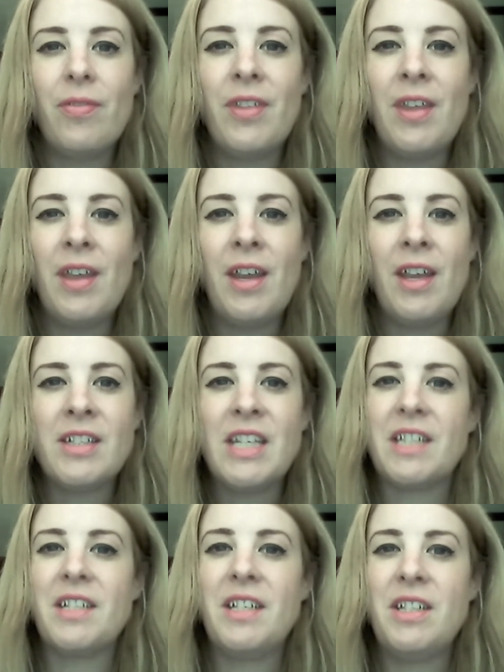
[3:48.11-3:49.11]
the
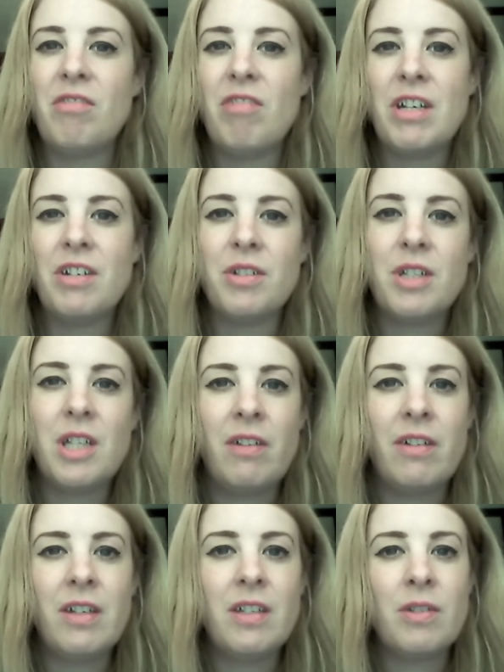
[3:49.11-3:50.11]
60s original
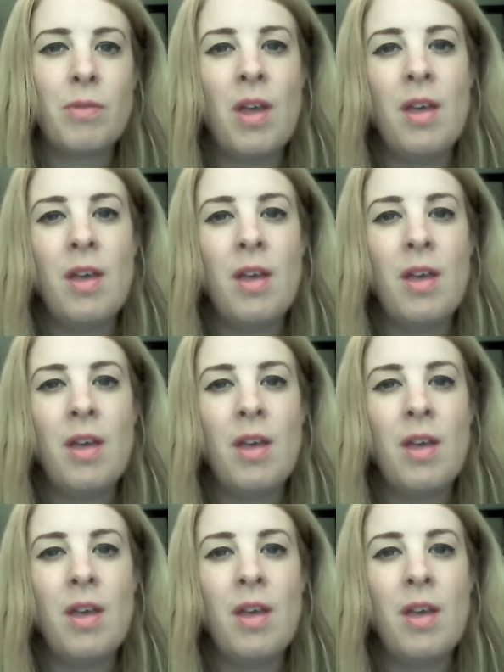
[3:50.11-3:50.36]
series.